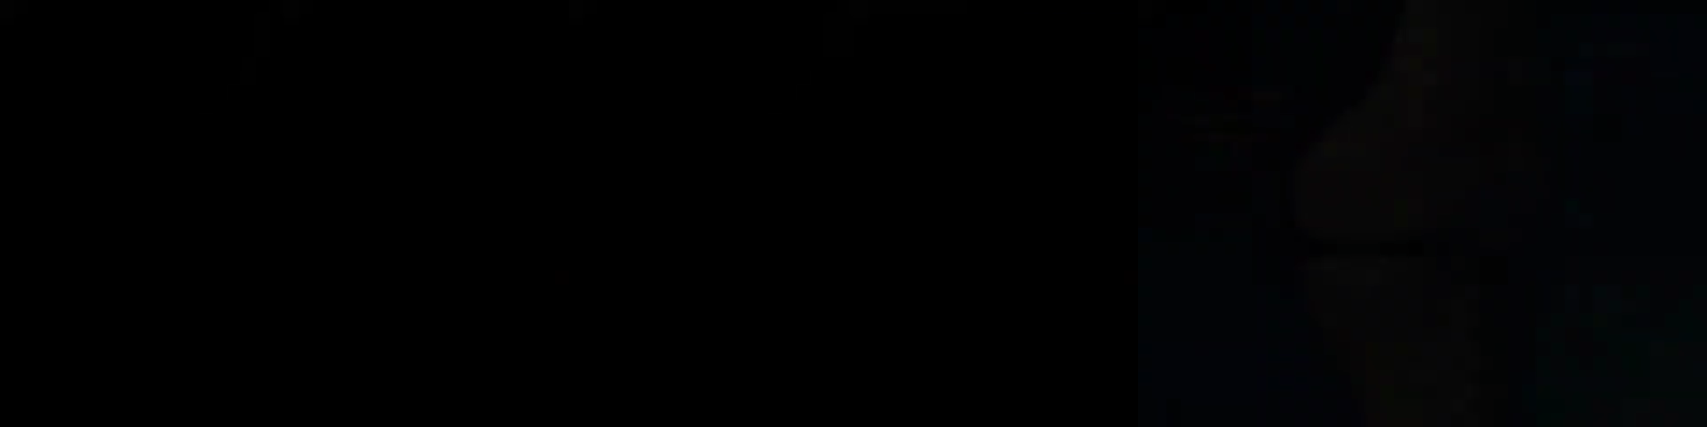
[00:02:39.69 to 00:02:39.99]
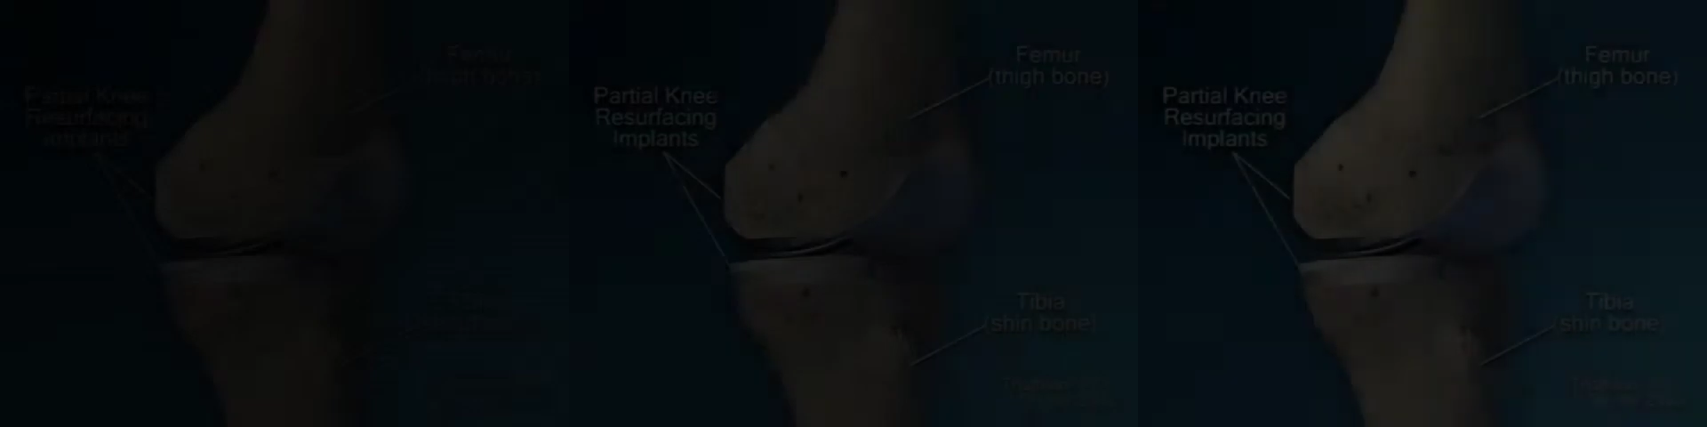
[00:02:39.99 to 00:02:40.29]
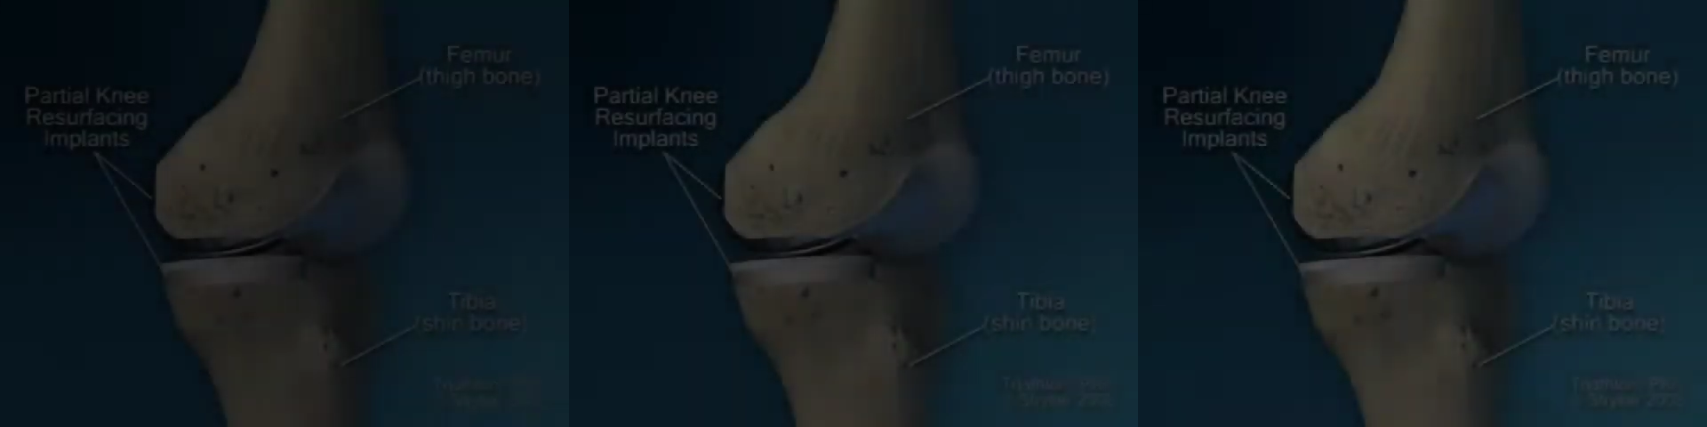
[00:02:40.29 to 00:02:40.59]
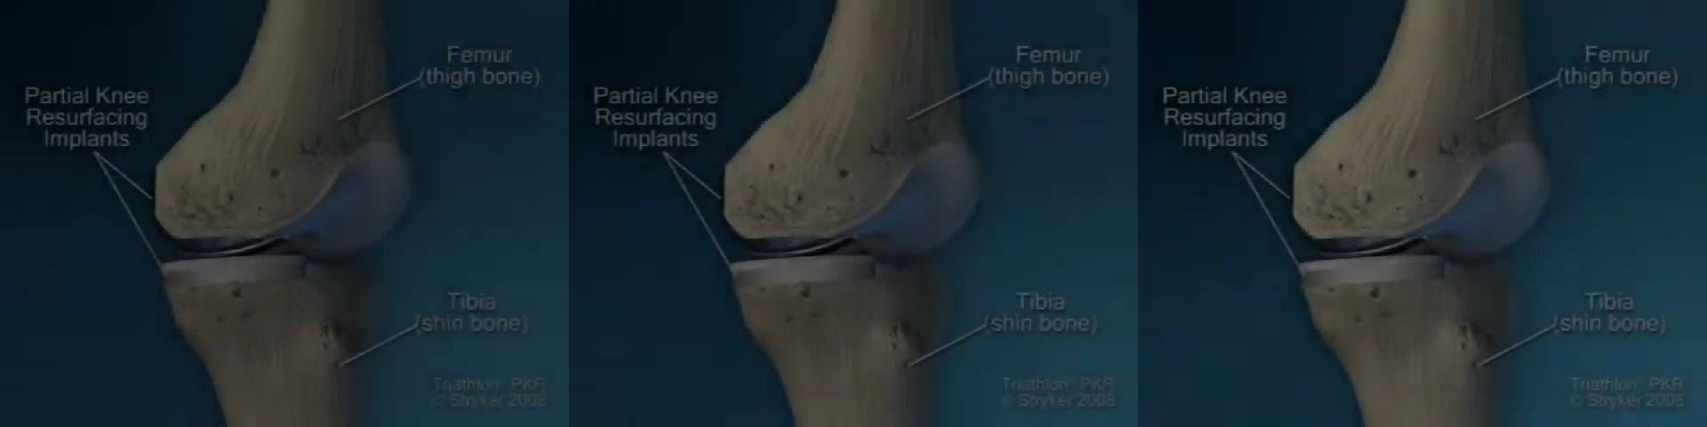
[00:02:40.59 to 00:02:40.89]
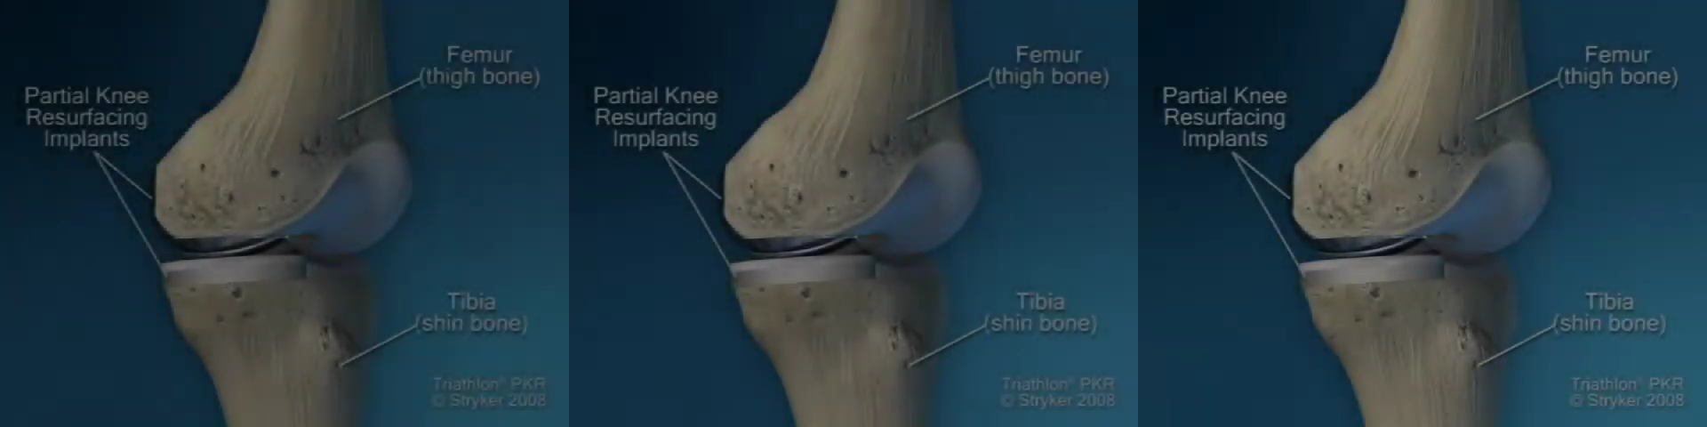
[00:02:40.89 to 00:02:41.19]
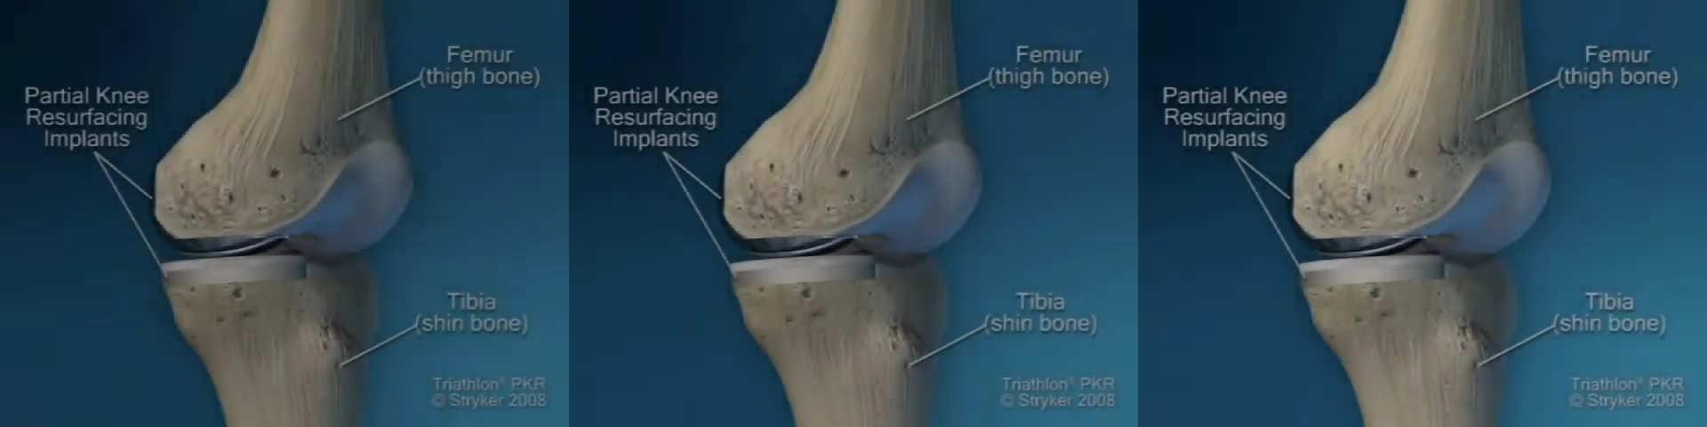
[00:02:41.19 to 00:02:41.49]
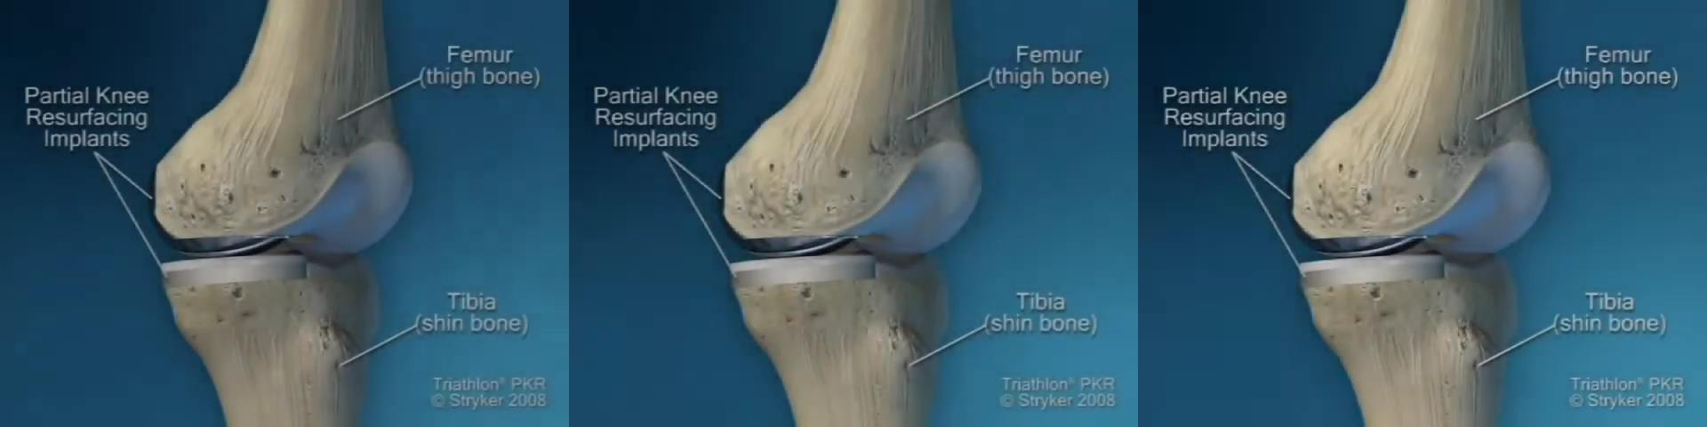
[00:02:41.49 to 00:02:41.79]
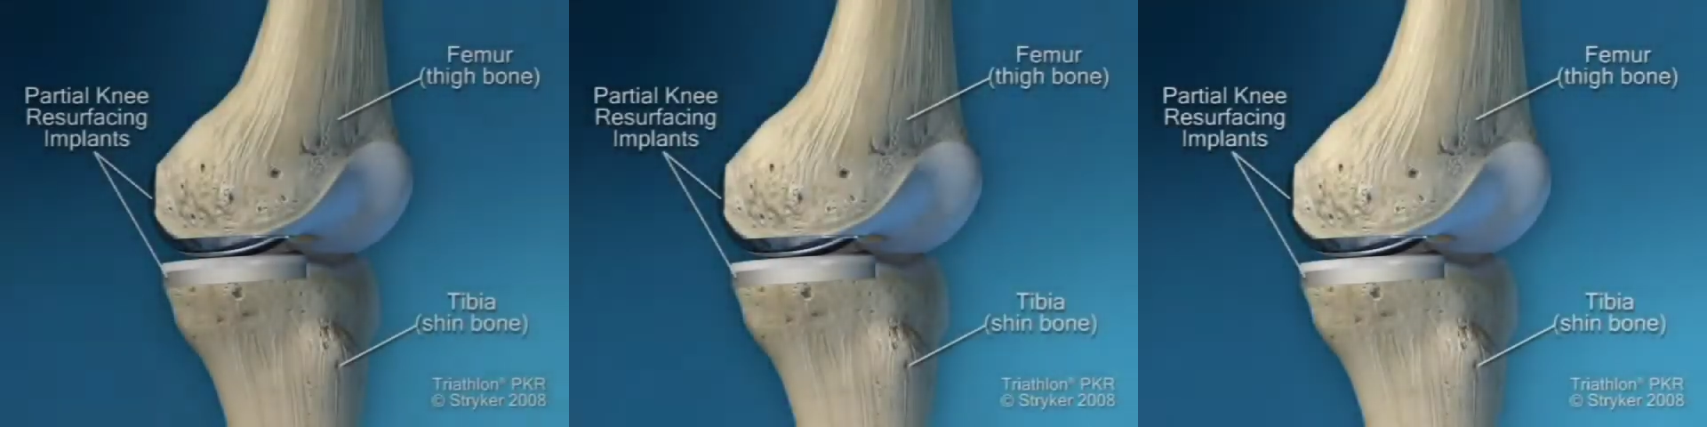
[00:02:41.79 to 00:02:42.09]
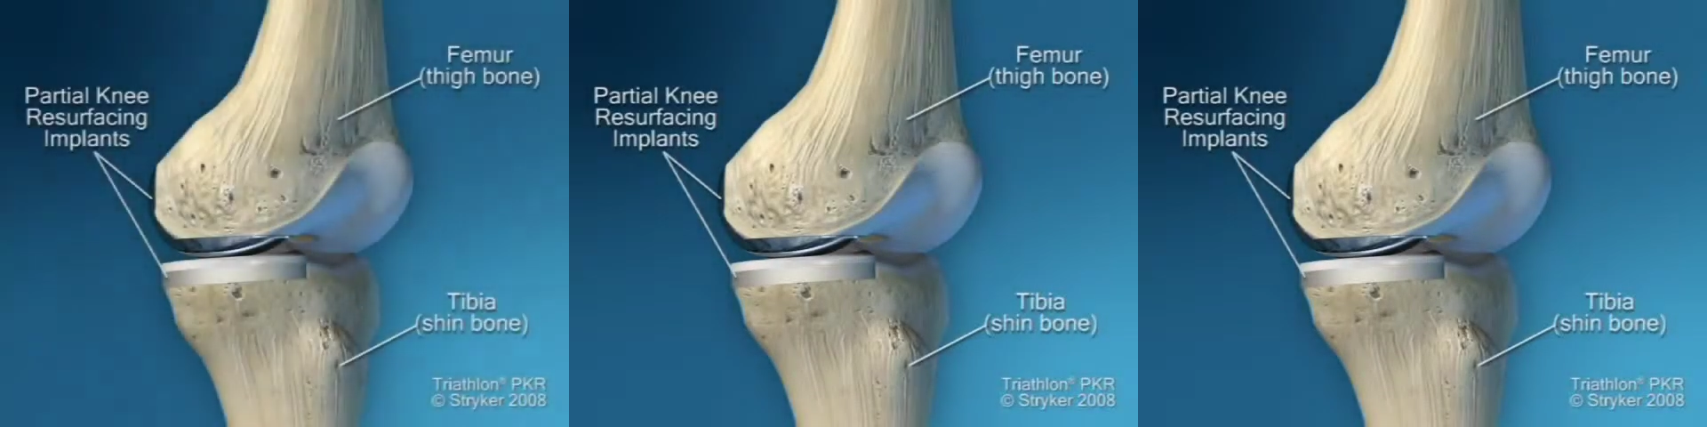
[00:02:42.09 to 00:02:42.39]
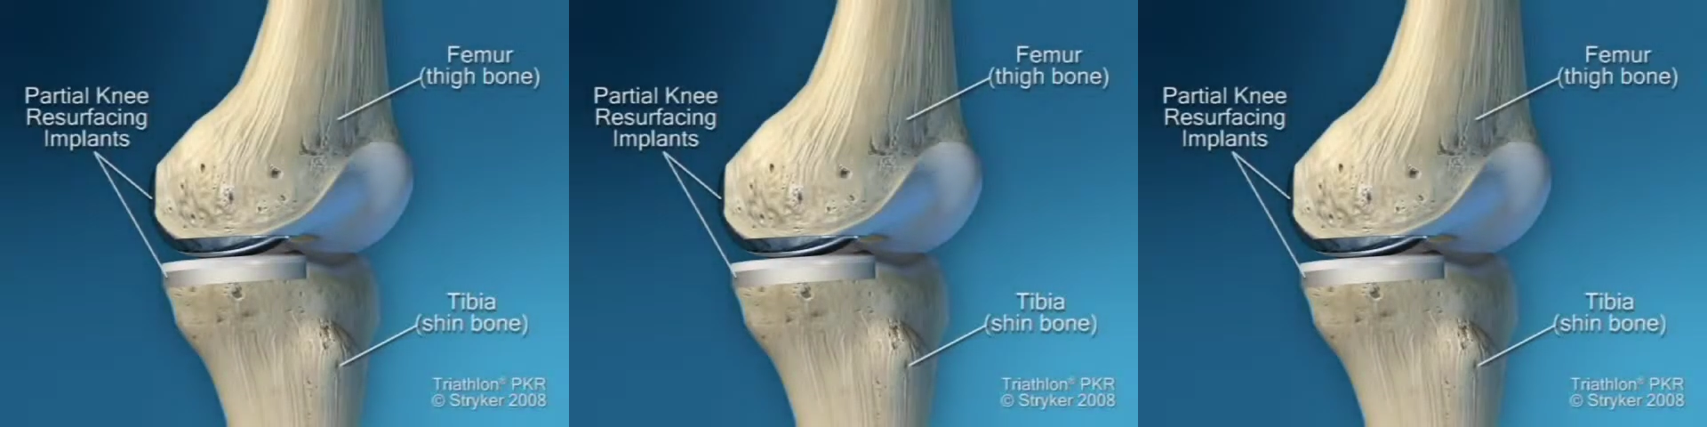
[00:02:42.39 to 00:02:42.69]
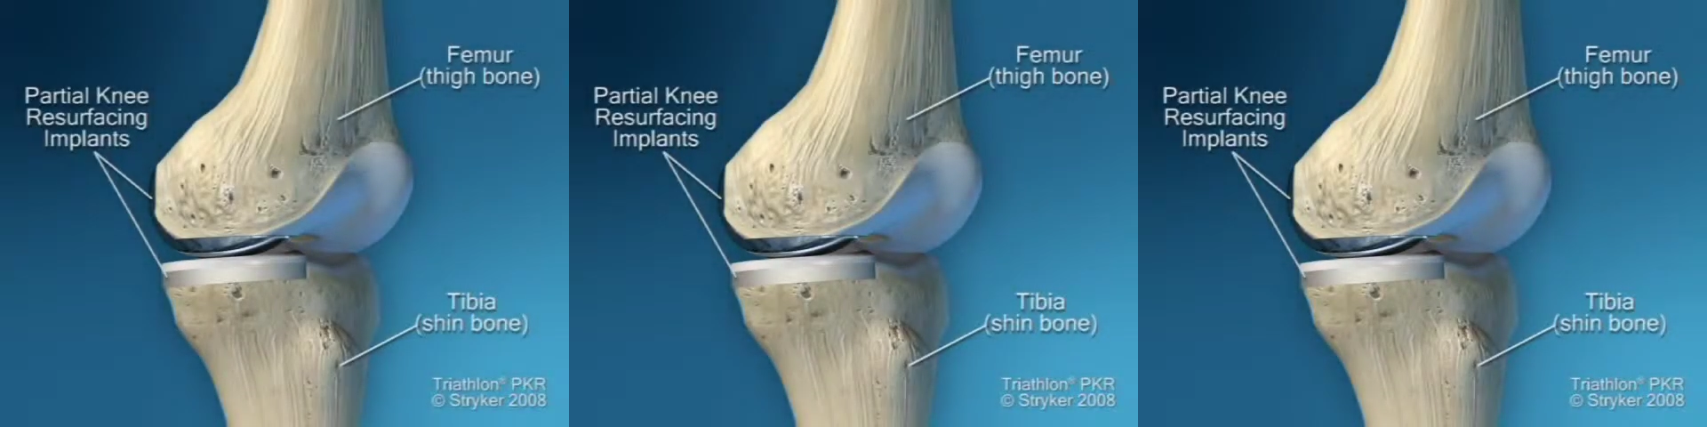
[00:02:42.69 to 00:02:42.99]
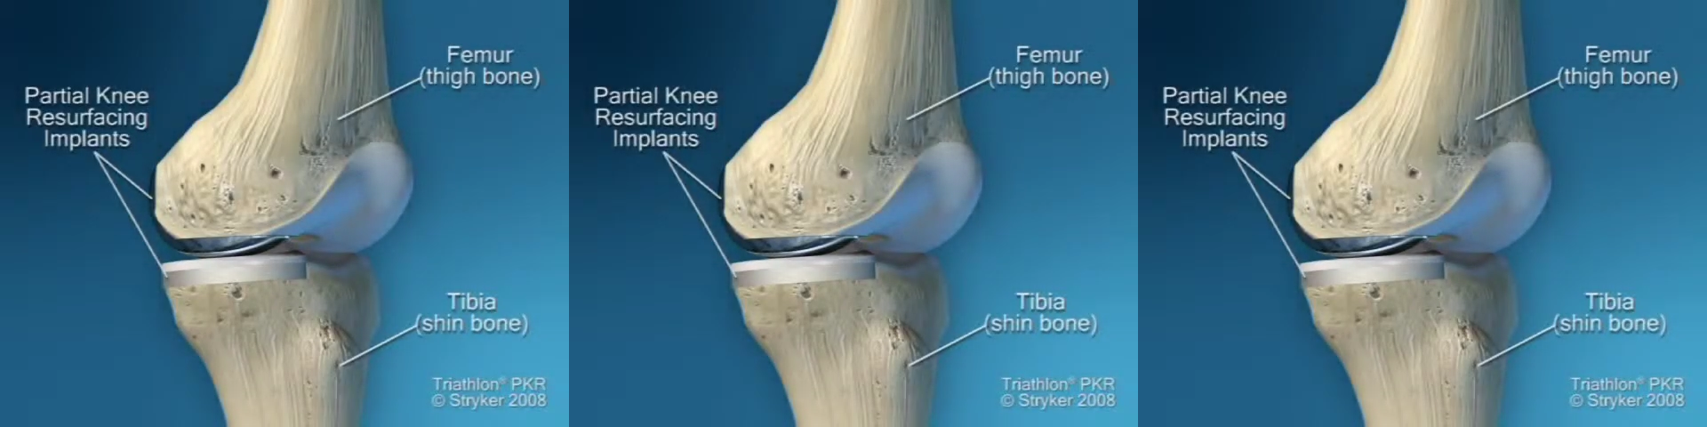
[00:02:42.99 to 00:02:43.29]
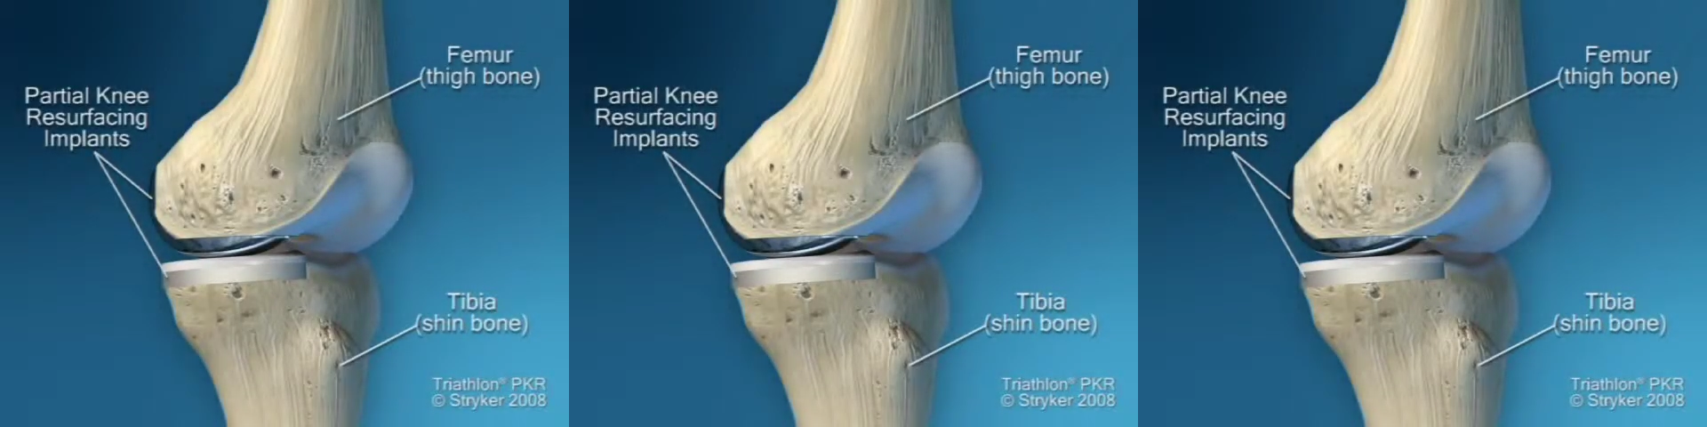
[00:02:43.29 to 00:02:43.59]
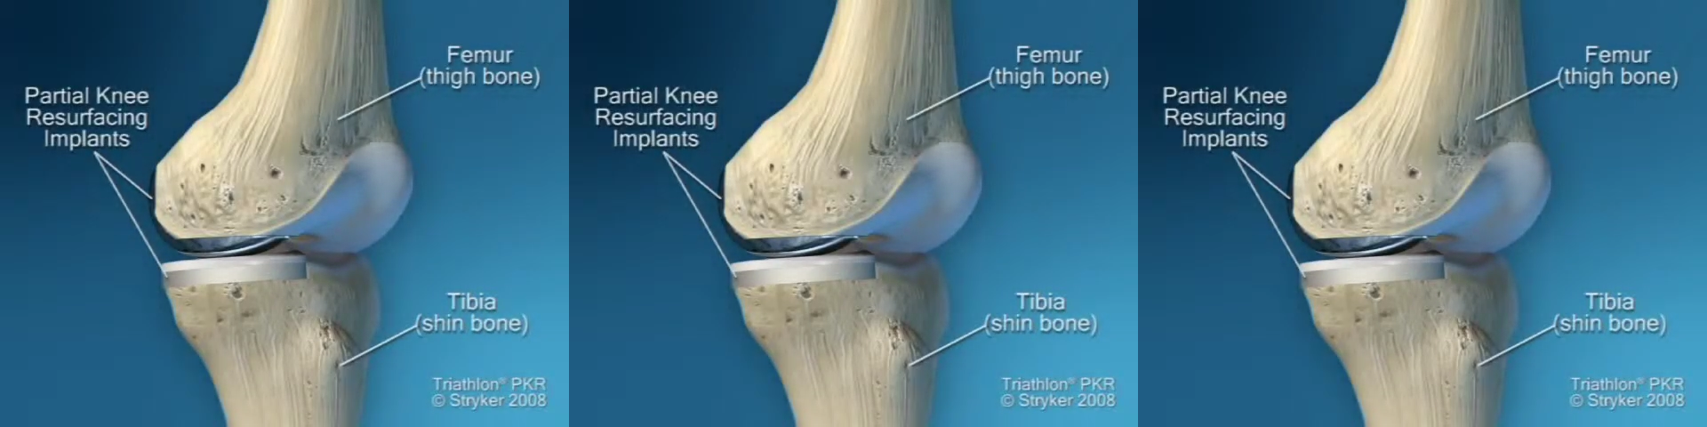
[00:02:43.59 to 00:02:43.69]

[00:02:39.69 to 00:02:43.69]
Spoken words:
No face is visible, so there are no lips to read.